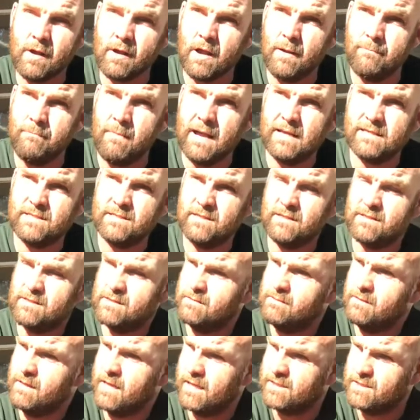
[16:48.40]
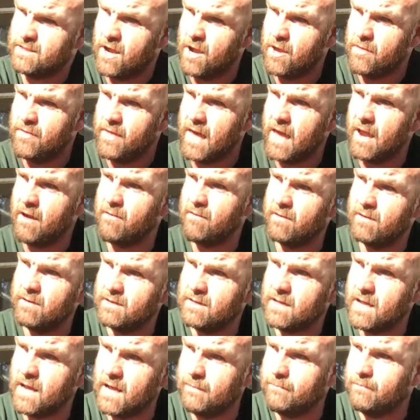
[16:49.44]
got mates as kids go there, and,
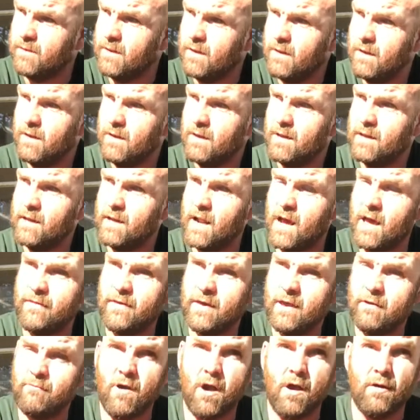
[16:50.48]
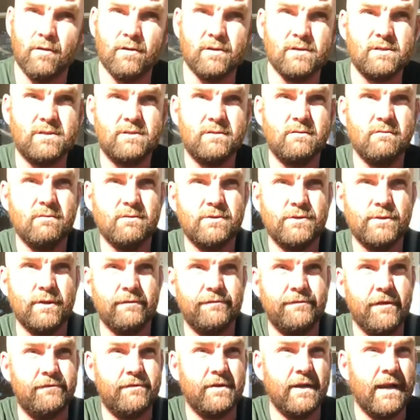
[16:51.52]
their role is sort
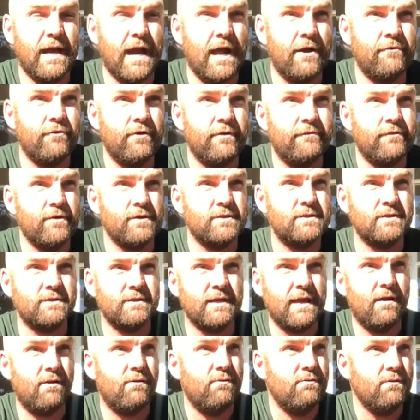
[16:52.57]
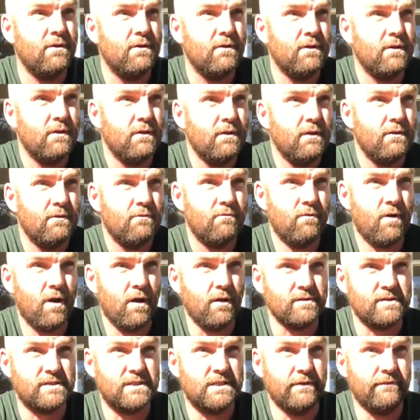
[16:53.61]
of 1,500 versus our
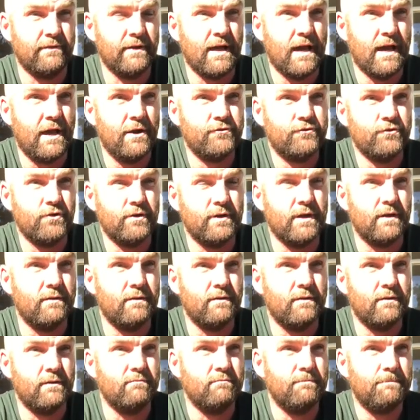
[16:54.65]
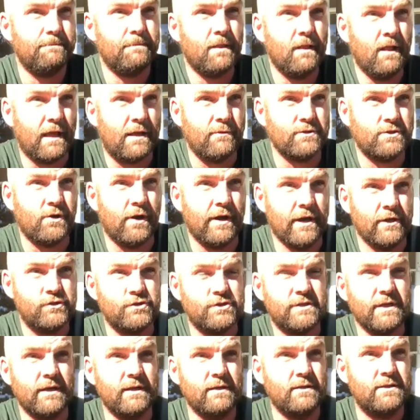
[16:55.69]
role is 700. And, like, it was quite
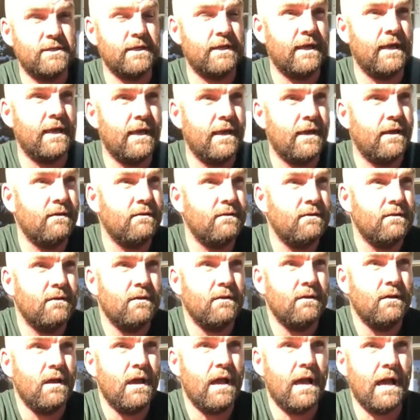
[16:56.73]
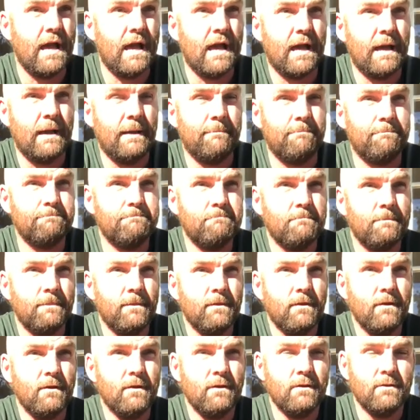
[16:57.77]
interesting to hear,
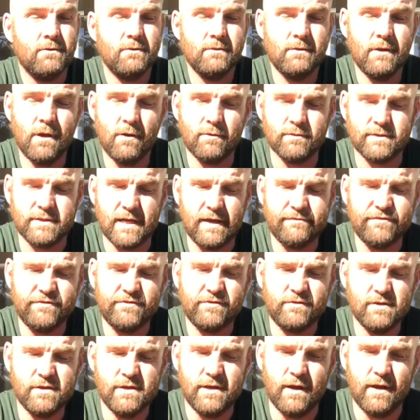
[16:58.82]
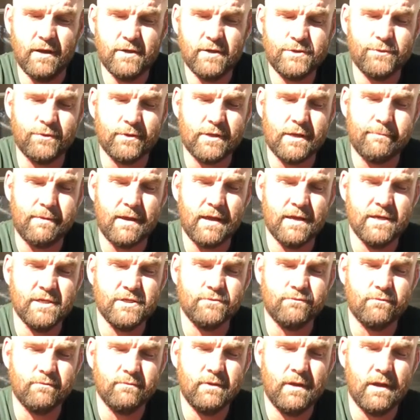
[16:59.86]
Duff's, talk about
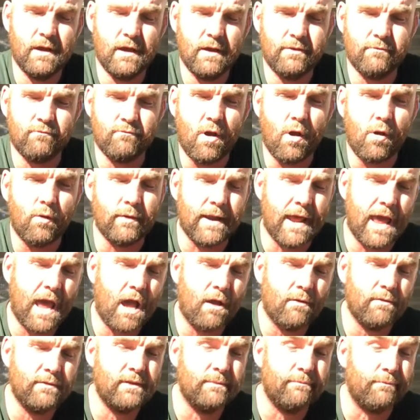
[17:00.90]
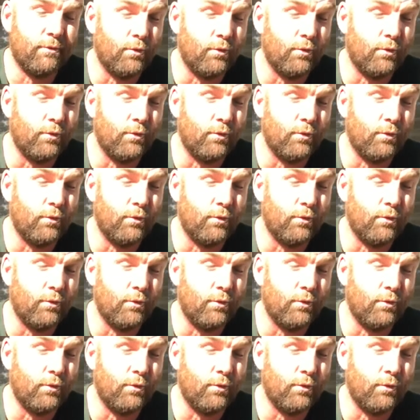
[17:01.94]
his, the role now in the